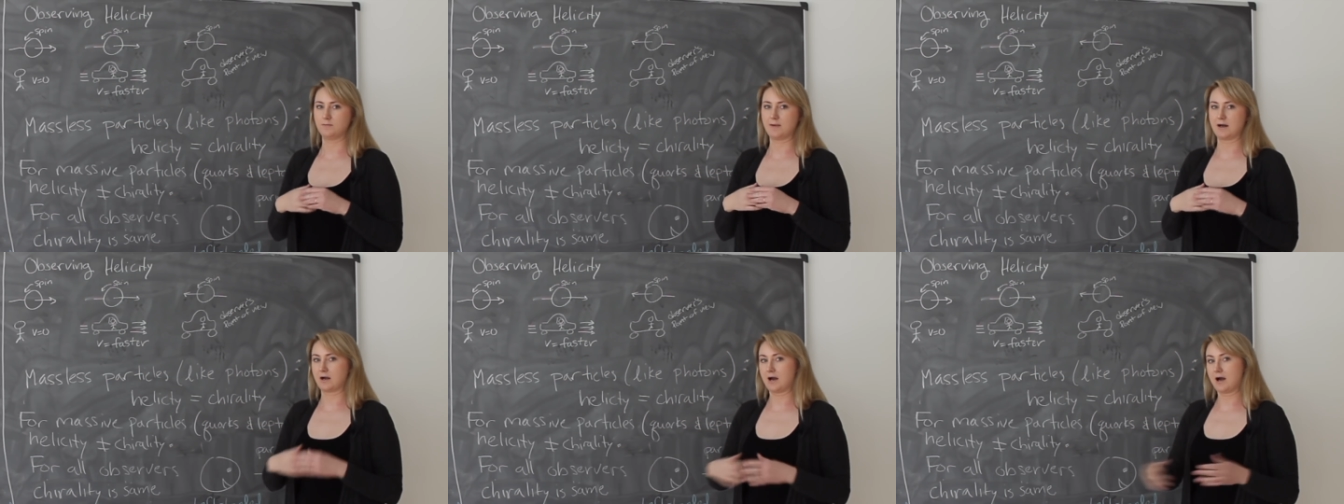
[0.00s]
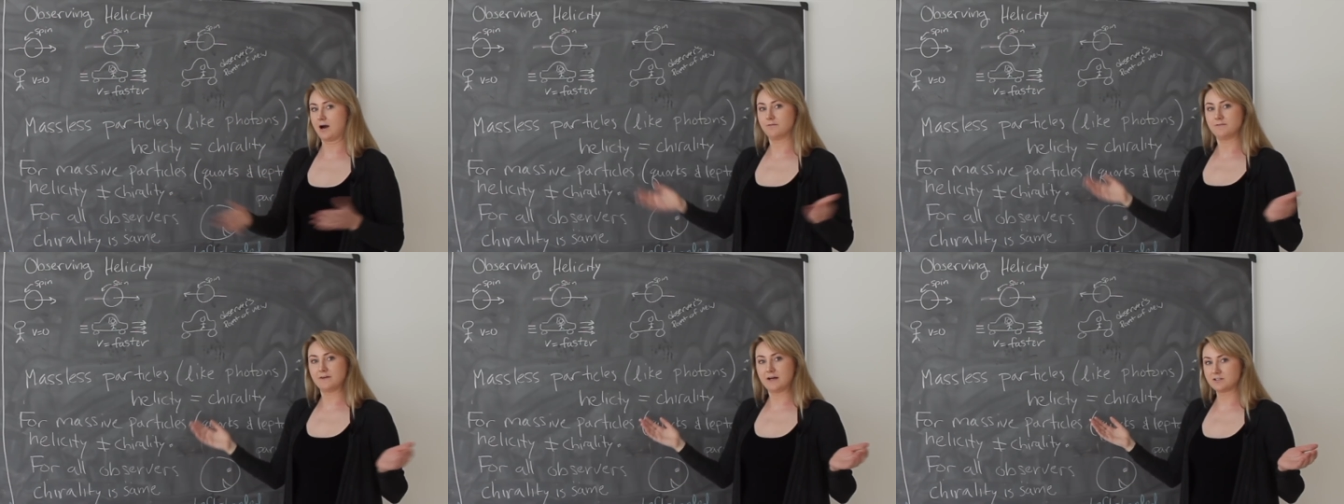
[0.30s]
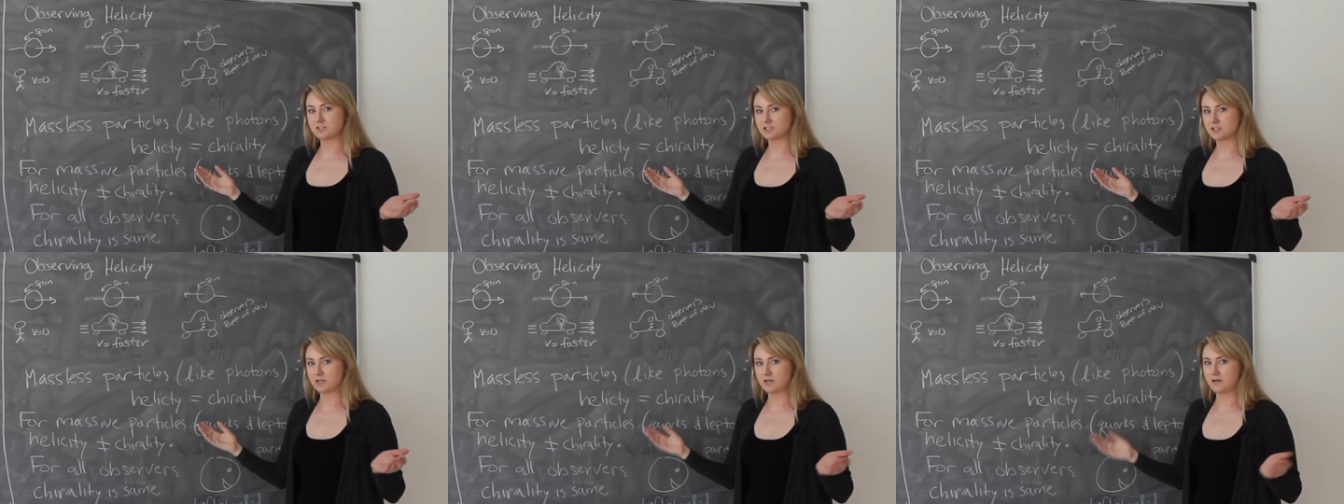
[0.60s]
No matter how
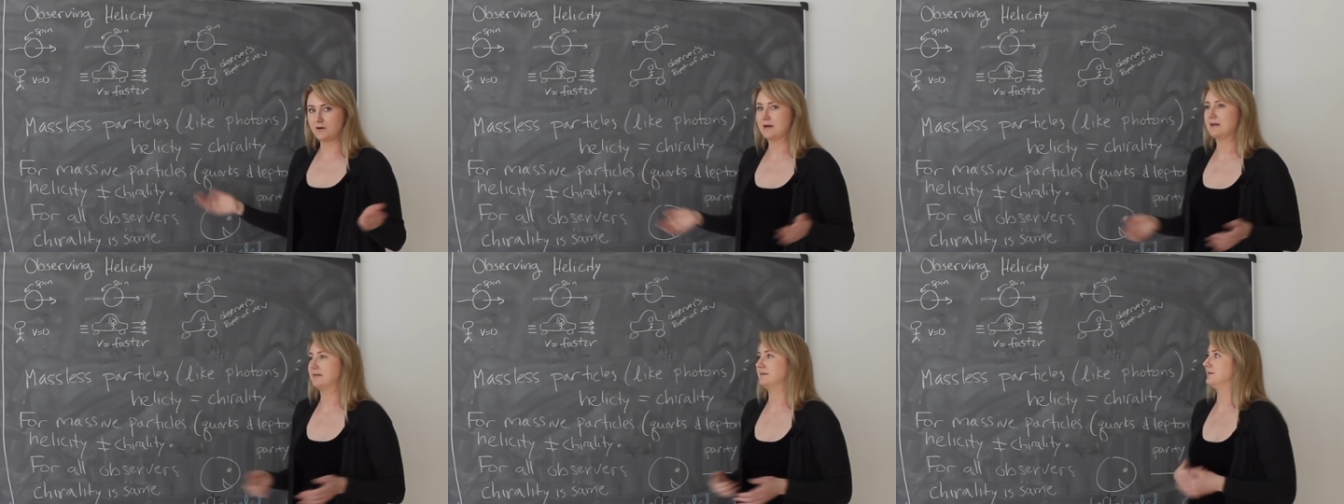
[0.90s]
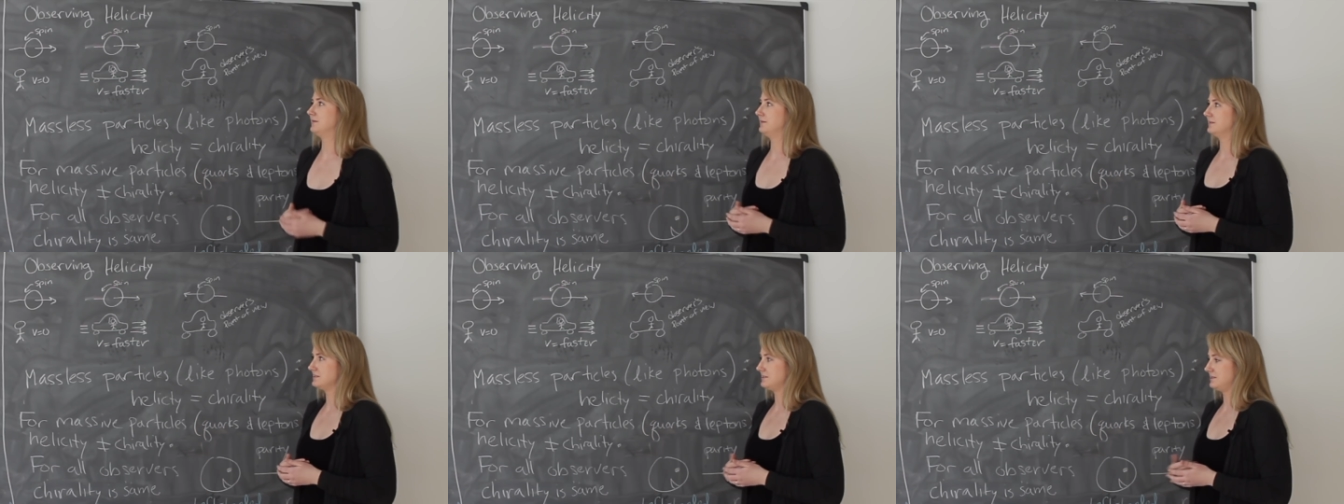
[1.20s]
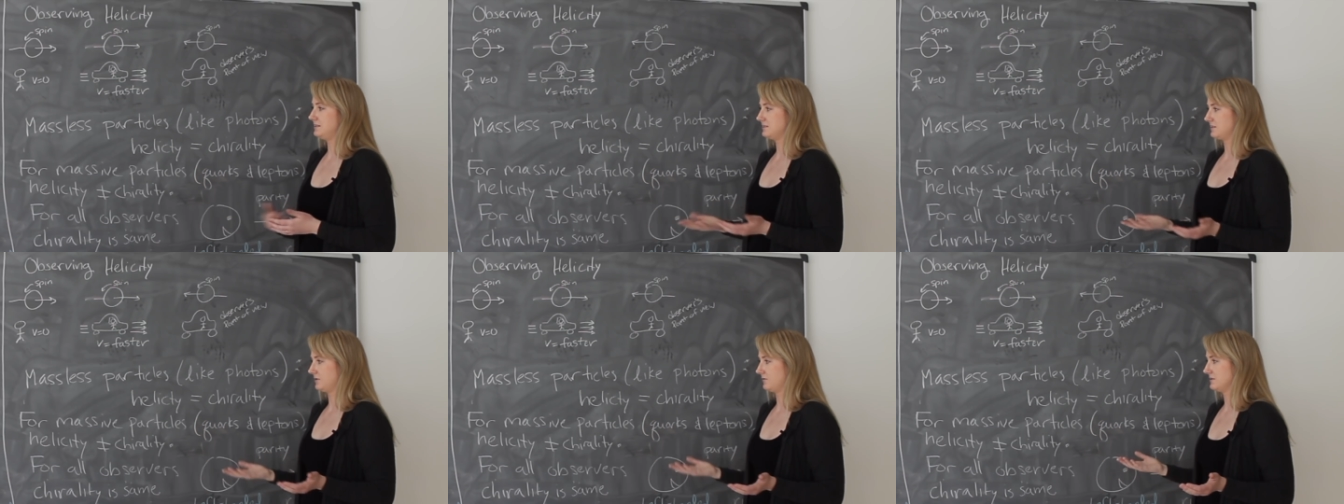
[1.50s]
fast you're going, the
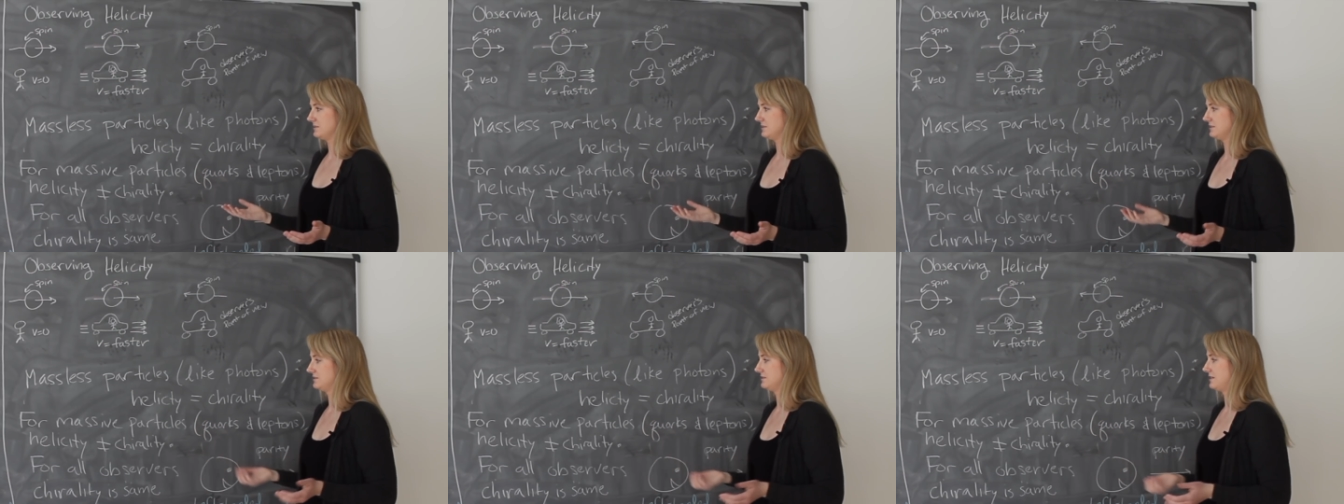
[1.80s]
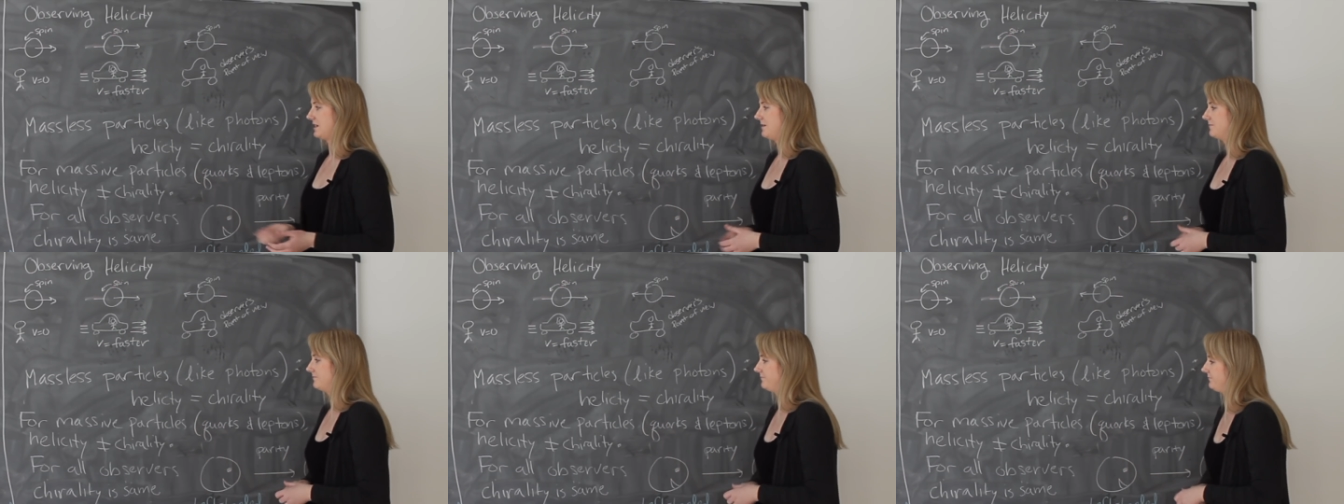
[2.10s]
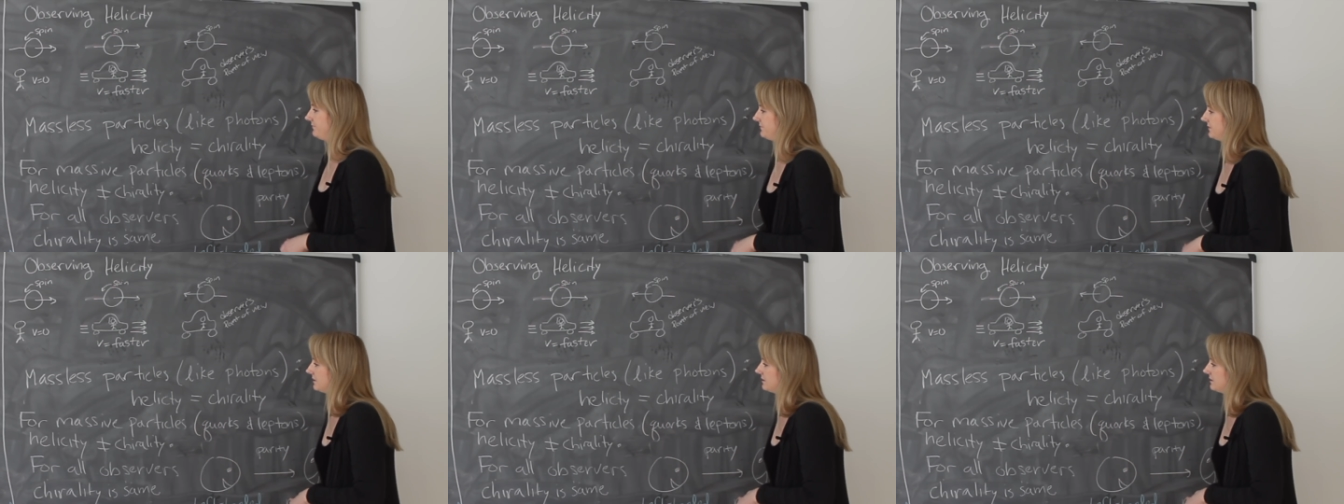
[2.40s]
helicity is always the same.